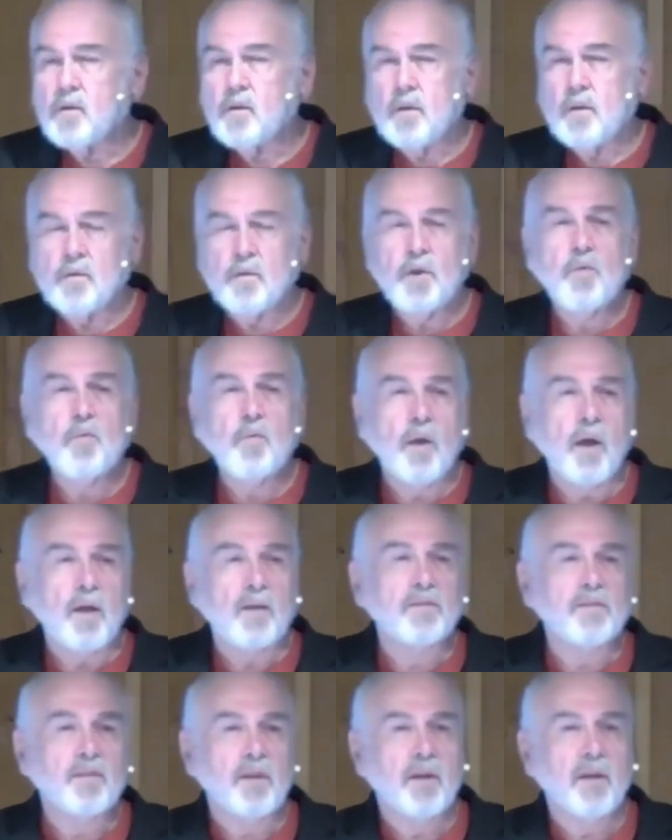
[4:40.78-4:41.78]
to
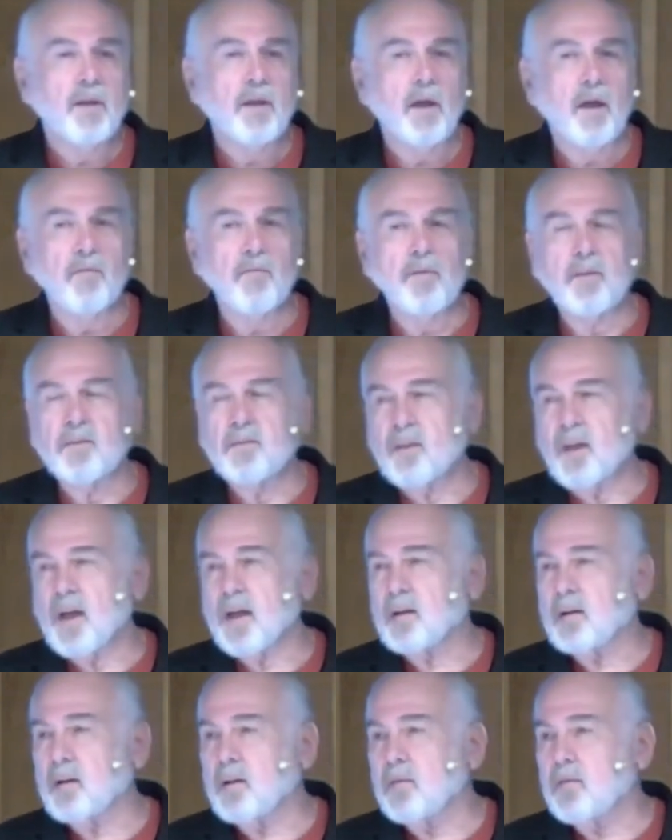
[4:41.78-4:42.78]
us of
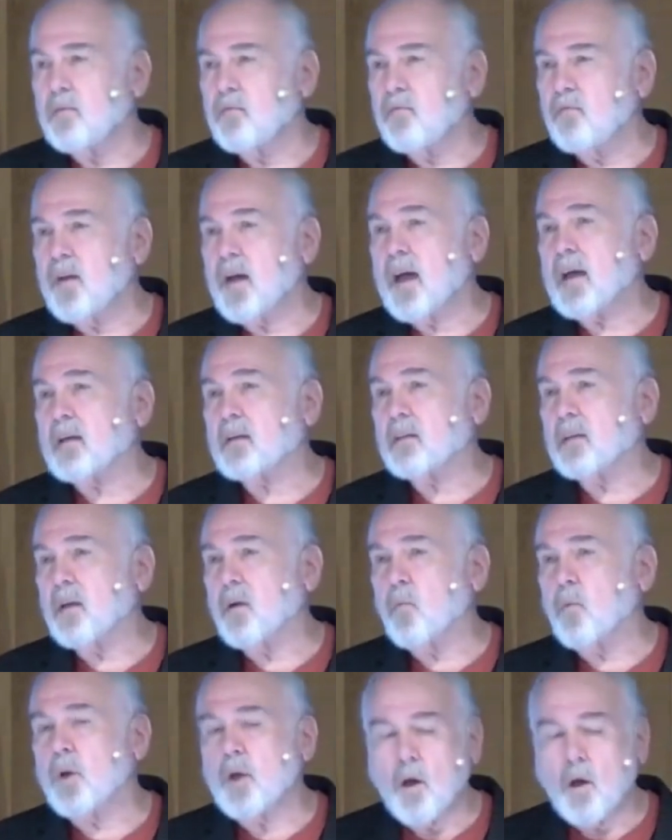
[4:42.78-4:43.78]
exactly the fact that
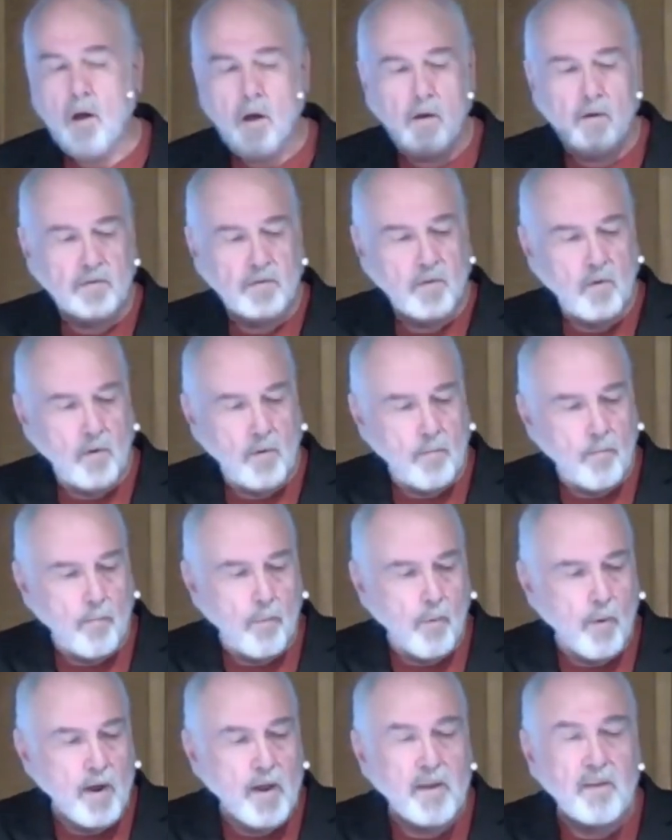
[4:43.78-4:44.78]
we are so
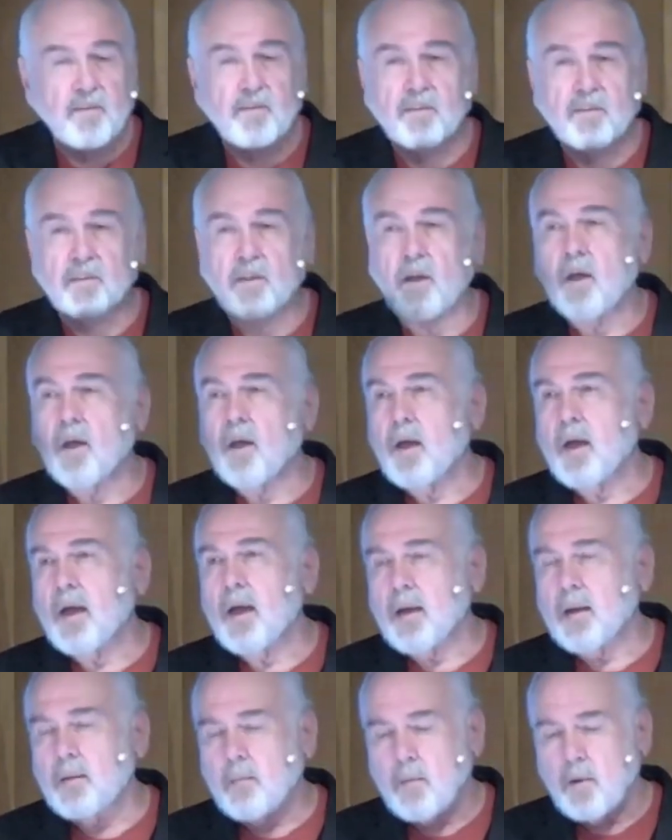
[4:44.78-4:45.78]
embraced
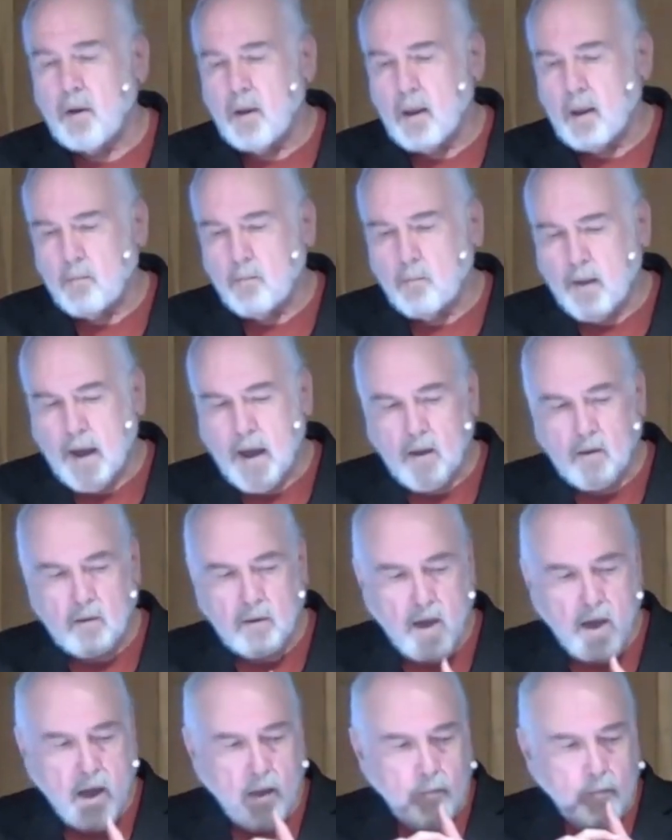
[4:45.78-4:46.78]
and
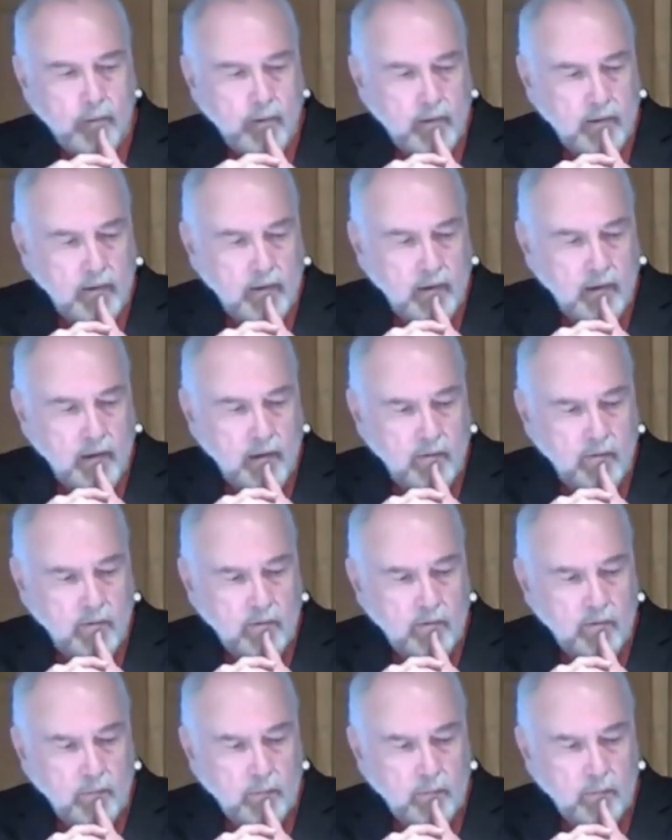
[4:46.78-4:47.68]
bound up in love.